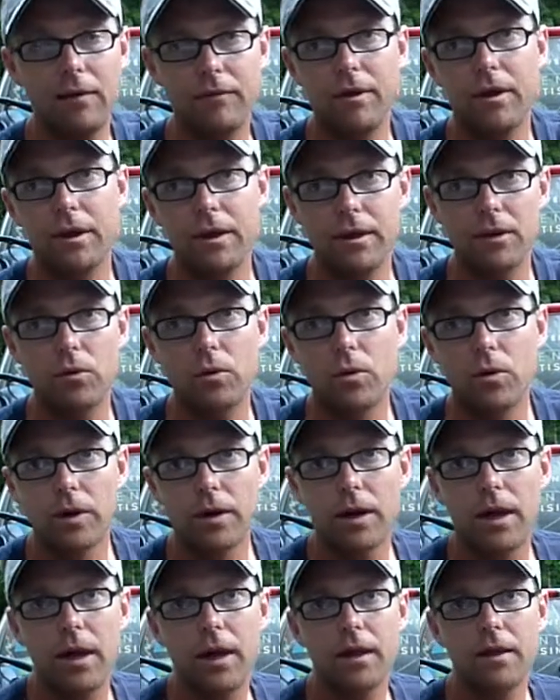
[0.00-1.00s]
I've got to get
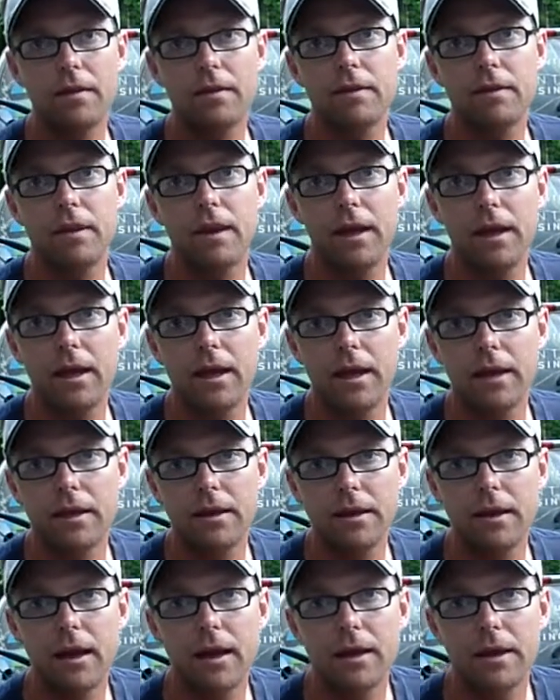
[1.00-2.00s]
organized,
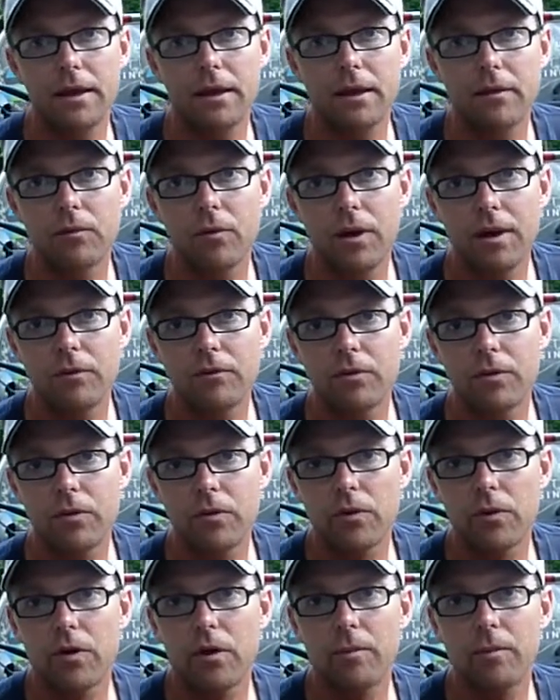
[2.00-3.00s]
and I got to get ready for
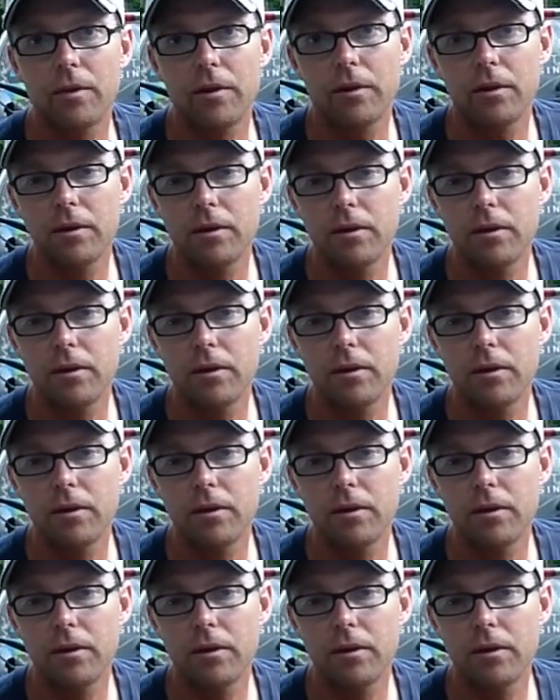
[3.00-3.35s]
this tournament.